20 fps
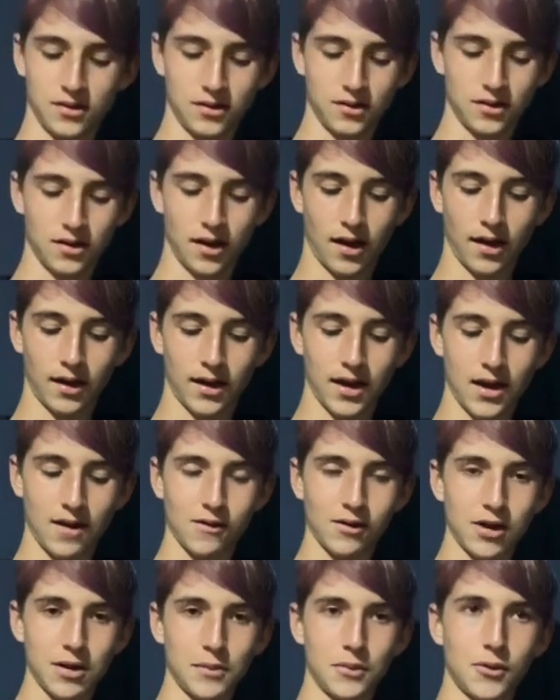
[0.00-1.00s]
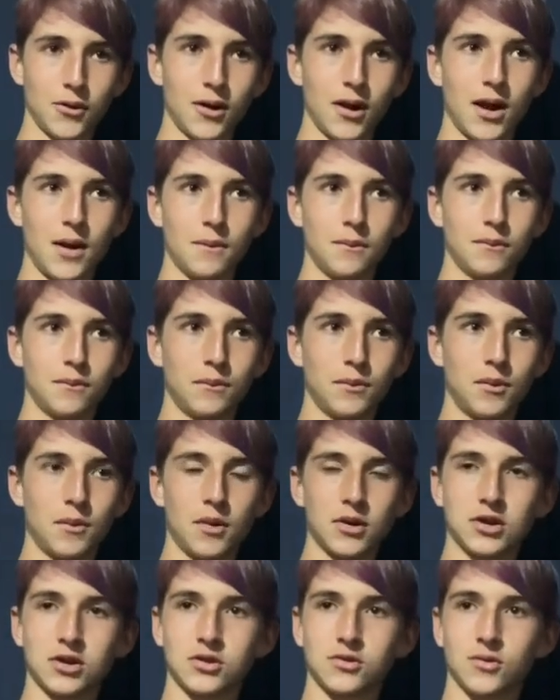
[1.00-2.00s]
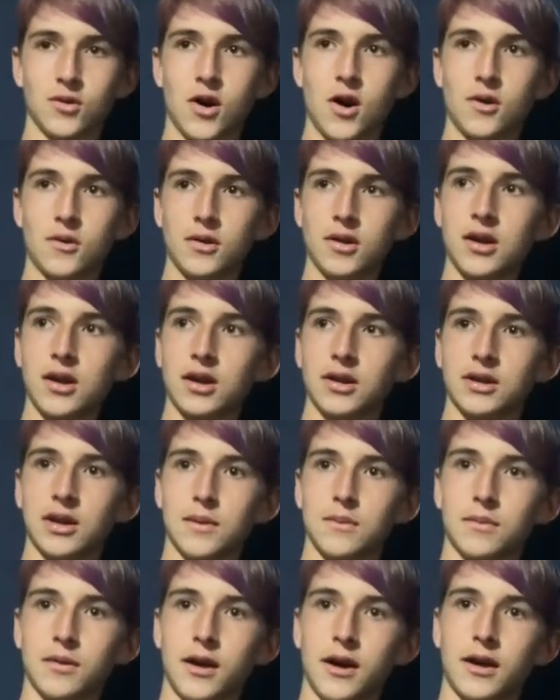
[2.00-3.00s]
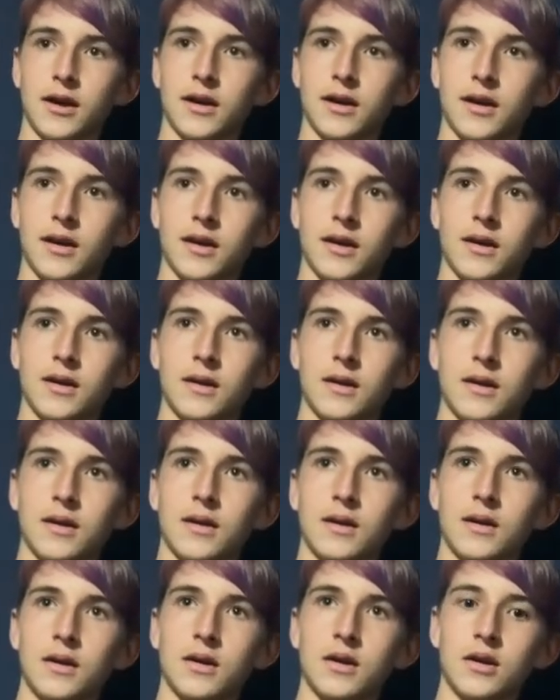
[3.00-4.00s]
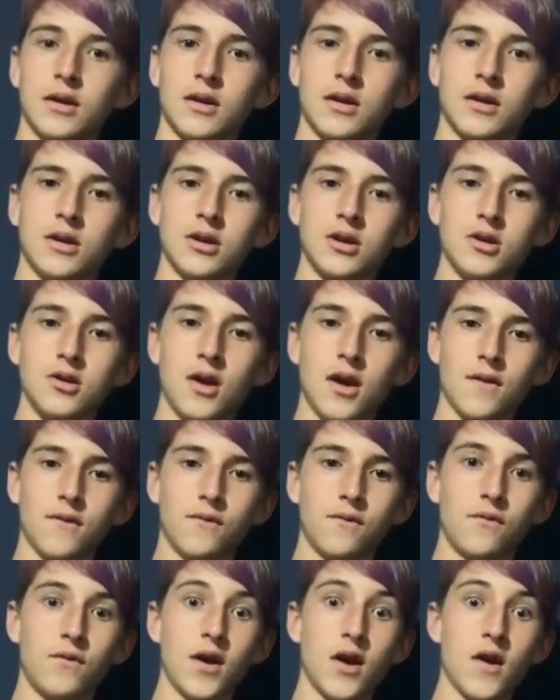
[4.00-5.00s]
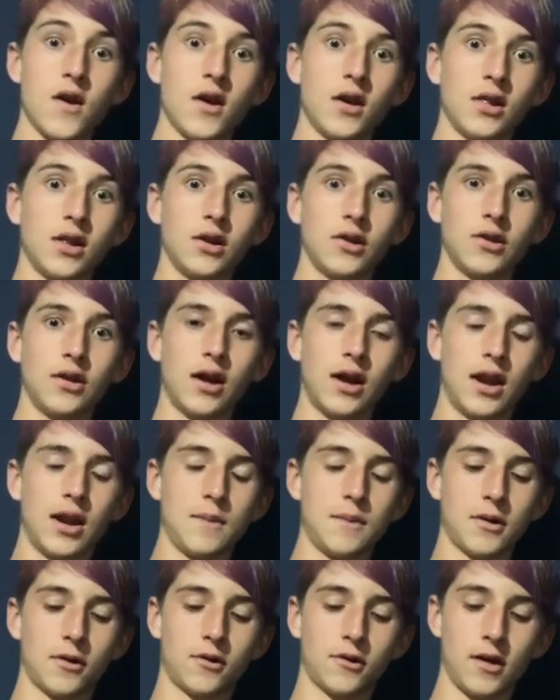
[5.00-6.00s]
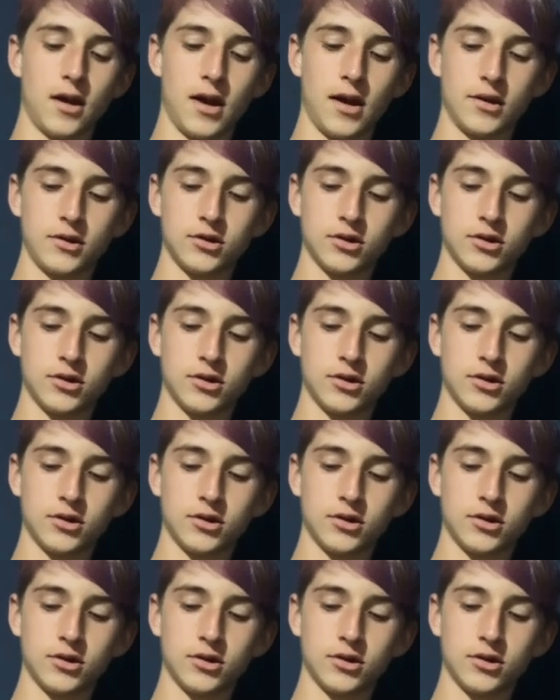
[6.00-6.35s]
I can't really point out much that's wrong with it except like you have very little dynamic range.